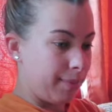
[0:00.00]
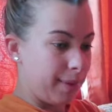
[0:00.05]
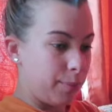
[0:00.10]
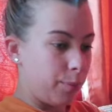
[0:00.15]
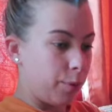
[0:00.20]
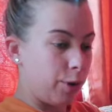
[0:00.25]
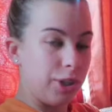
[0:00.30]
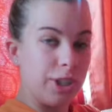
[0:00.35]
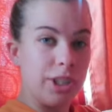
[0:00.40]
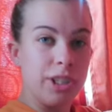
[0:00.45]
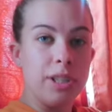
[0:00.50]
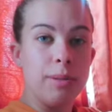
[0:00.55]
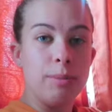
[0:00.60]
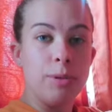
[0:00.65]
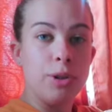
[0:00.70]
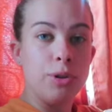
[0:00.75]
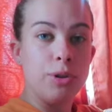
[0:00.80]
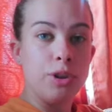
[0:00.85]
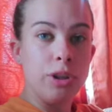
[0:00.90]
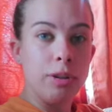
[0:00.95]
been watching some
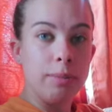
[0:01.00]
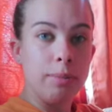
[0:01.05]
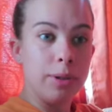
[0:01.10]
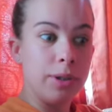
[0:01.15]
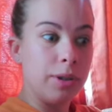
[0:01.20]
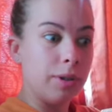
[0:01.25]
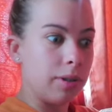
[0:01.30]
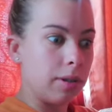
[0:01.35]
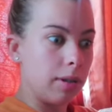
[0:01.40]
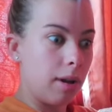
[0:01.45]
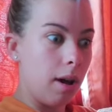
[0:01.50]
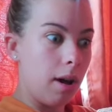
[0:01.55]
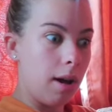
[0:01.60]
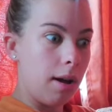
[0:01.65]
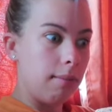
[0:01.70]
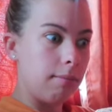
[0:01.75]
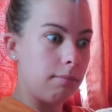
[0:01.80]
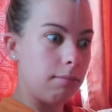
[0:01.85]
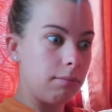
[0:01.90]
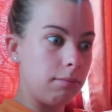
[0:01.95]
YouTube because
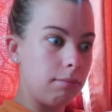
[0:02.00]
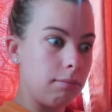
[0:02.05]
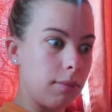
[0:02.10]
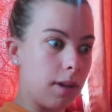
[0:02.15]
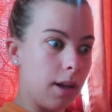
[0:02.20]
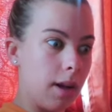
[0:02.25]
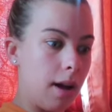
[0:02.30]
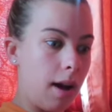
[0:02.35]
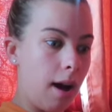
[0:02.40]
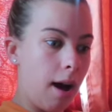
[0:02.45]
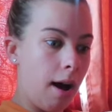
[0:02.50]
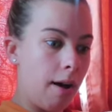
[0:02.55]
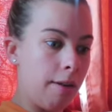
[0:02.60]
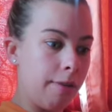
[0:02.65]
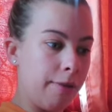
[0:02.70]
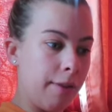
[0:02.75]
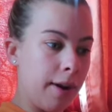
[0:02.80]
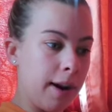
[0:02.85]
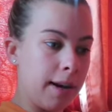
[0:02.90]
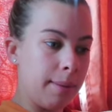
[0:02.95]
I
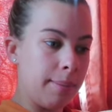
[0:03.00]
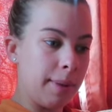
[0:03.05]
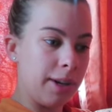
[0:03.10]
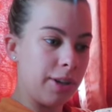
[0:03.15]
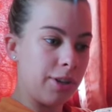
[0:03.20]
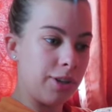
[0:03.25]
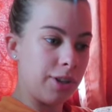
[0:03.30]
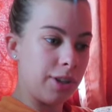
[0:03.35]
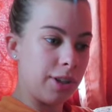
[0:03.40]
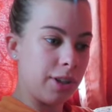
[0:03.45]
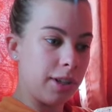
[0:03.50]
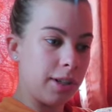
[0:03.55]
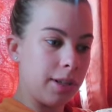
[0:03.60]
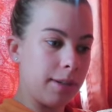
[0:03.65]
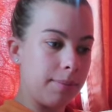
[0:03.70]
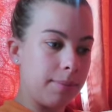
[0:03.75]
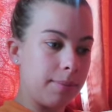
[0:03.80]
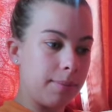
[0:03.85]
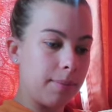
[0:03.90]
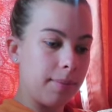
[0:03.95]
finally managed to
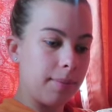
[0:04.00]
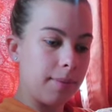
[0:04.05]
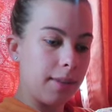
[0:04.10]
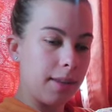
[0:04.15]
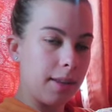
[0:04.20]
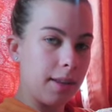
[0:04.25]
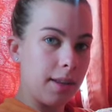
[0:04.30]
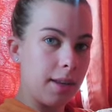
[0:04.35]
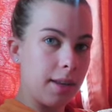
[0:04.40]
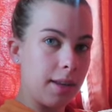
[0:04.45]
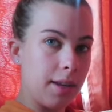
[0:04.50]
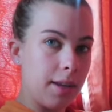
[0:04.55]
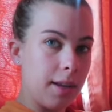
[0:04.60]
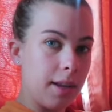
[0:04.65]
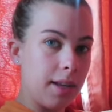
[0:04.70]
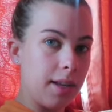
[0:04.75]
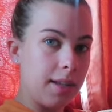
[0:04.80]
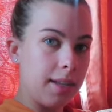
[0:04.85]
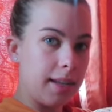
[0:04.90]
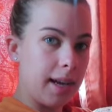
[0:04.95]

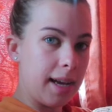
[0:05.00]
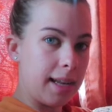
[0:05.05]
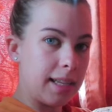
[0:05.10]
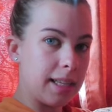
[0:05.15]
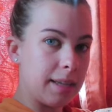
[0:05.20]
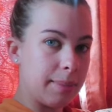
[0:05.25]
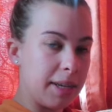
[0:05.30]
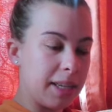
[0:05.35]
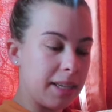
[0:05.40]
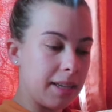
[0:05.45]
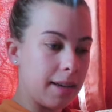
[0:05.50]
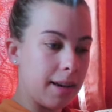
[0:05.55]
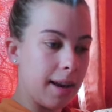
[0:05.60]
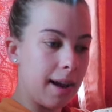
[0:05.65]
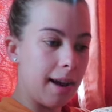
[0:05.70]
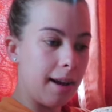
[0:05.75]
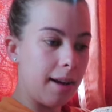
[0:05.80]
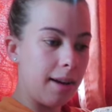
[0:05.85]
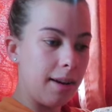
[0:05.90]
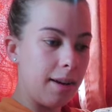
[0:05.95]
get some
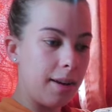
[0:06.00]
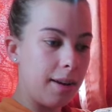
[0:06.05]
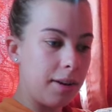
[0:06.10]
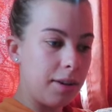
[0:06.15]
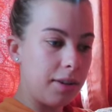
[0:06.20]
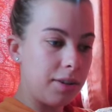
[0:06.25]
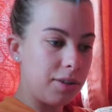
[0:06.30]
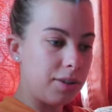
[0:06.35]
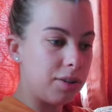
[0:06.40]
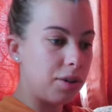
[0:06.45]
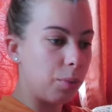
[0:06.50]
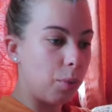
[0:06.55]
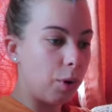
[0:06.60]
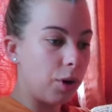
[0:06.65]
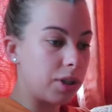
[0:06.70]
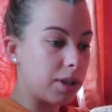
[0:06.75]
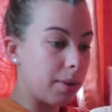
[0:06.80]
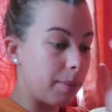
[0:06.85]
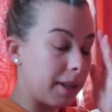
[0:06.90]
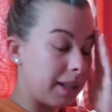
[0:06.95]
internet to
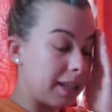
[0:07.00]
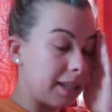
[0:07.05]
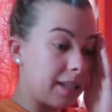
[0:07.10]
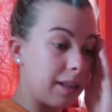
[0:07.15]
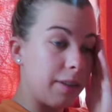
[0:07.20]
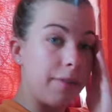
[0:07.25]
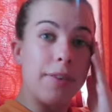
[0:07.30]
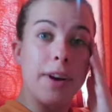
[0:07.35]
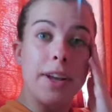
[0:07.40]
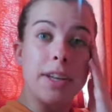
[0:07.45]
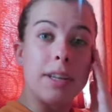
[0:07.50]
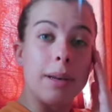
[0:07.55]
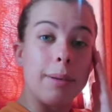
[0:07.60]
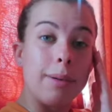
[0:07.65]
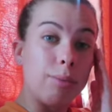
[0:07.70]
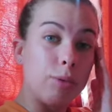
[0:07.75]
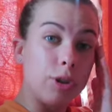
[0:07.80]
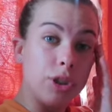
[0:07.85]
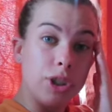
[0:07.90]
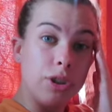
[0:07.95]
watch something. This is the first time
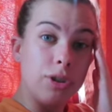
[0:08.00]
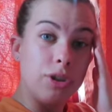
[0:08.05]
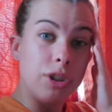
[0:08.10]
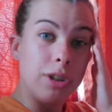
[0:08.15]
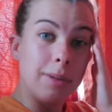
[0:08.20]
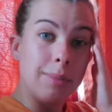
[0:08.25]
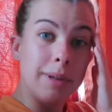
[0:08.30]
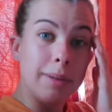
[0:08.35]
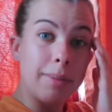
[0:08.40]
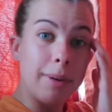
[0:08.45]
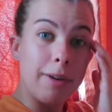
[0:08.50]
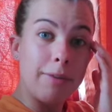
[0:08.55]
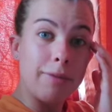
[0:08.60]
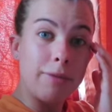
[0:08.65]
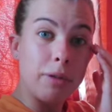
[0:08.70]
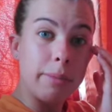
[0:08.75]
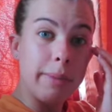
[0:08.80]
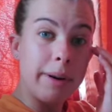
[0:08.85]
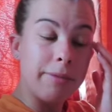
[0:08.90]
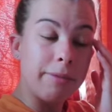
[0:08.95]
I've watched YouTube in about
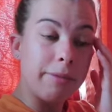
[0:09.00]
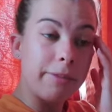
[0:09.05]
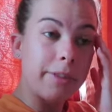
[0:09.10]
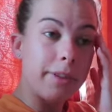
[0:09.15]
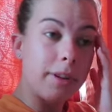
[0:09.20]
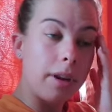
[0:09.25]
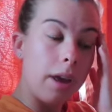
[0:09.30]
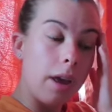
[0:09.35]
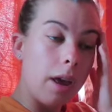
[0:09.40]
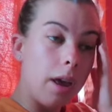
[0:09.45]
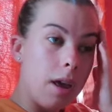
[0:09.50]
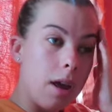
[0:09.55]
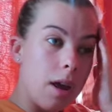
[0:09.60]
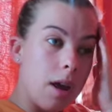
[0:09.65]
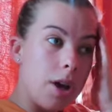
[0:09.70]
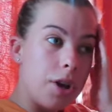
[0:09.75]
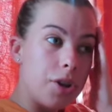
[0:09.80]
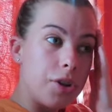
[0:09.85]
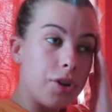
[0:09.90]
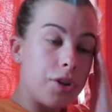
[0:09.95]
four months.
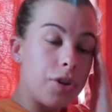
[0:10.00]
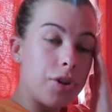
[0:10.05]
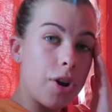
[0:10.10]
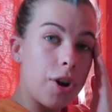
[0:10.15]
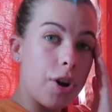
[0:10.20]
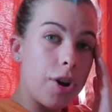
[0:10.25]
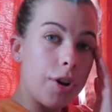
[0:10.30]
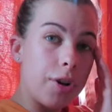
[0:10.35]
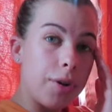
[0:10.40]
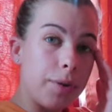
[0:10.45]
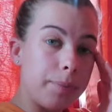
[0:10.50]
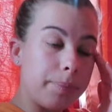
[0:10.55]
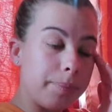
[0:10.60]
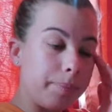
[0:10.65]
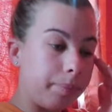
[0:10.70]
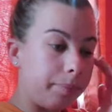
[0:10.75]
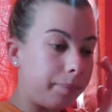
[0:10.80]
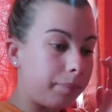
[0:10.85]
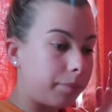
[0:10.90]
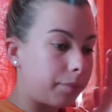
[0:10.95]
So
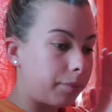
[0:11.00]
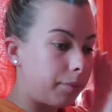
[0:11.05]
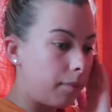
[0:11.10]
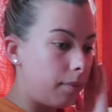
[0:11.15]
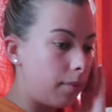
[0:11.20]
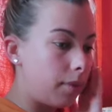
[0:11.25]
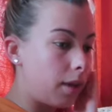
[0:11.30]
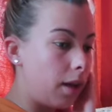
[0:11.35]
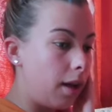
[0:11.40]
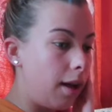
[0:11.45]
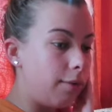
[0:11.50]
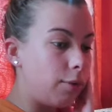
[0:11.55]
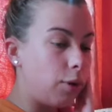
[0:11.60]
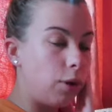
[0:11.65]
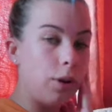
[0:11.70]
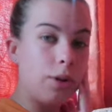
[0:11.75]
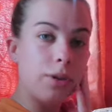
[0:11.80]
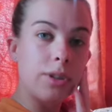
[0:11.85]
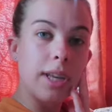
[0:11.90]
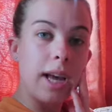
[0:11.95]
I've got
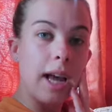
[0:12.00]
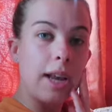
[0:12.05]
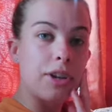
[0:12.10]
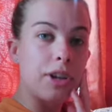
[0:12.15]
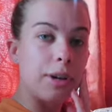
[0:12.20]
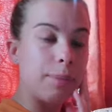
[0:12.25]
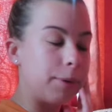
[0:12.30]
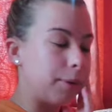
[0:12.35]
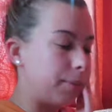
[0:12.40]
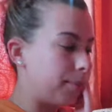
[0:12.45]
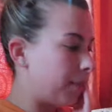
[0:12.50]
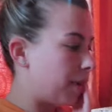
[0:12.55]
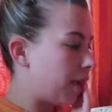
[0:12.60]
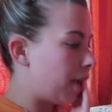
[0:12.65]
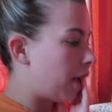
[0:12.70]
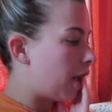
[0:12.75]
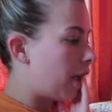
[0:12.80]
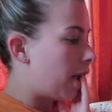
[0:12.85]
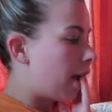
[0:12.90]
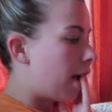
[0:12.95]
a lot to catch up on.
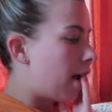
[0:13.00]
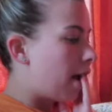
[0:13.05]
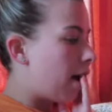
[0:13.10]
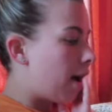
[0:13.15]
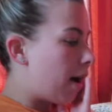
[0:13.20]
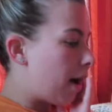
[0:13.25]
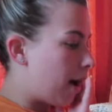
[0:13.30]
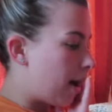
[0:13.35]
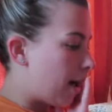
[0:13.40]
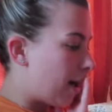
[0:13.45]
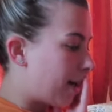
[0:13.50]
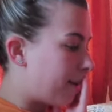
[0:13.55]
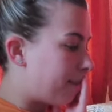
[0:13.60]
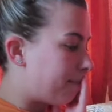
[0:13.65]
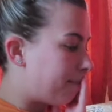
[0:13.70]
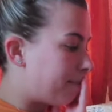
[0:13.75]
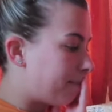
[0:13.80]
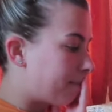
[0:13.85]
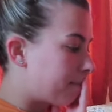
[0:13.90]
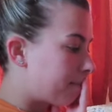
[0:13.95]

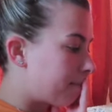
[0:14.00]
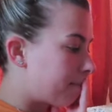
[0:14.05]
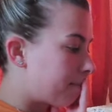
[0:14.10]
Um,